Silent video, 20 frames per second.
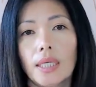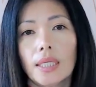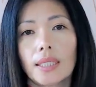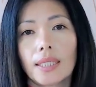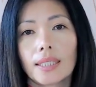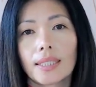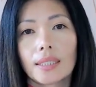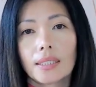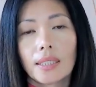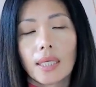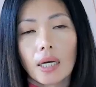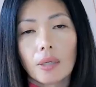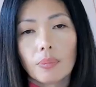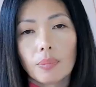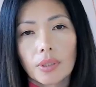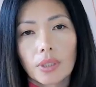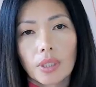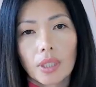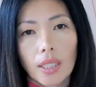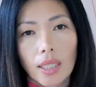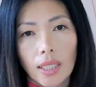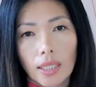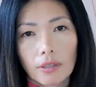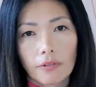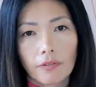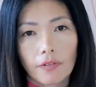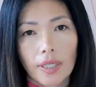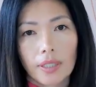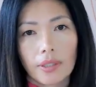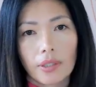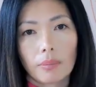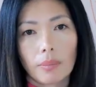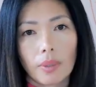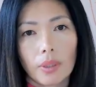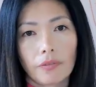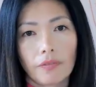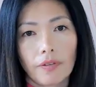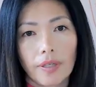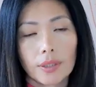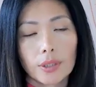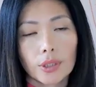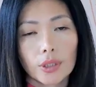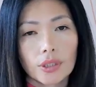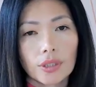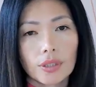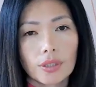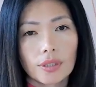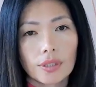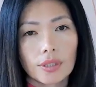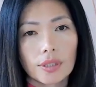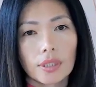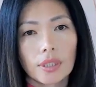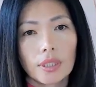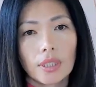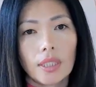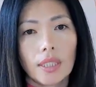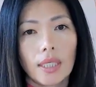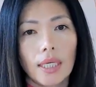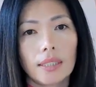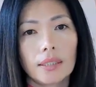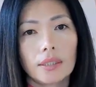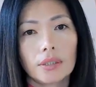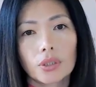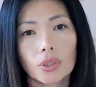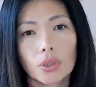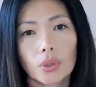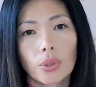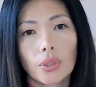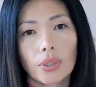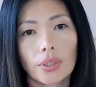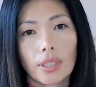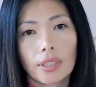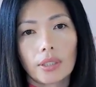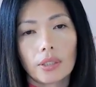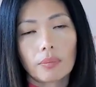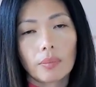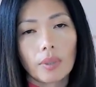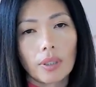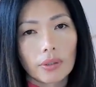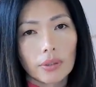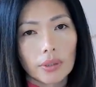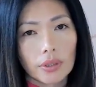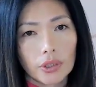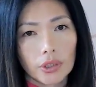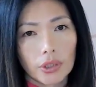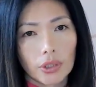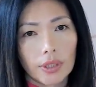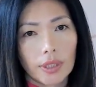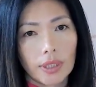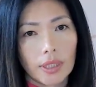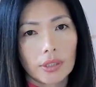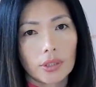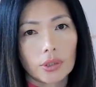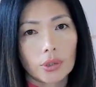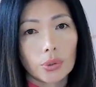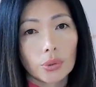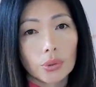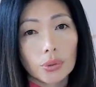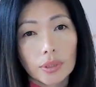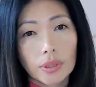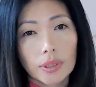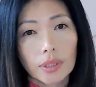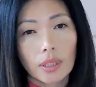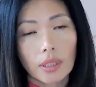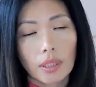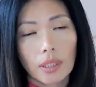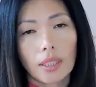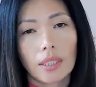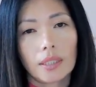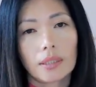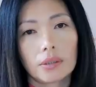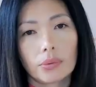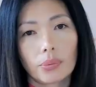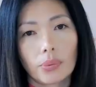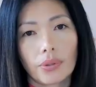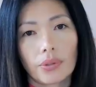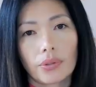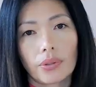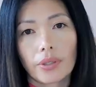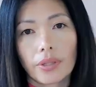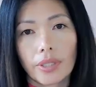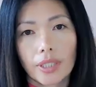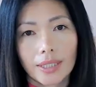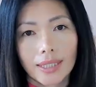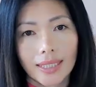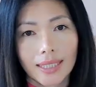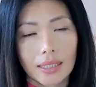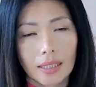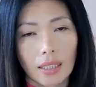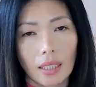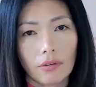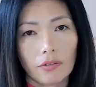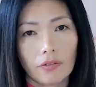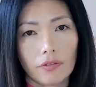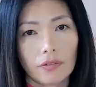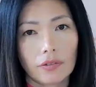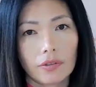that can help you clarify your motivations and ensure that your motherhood journey is truly aligned with your authentic self.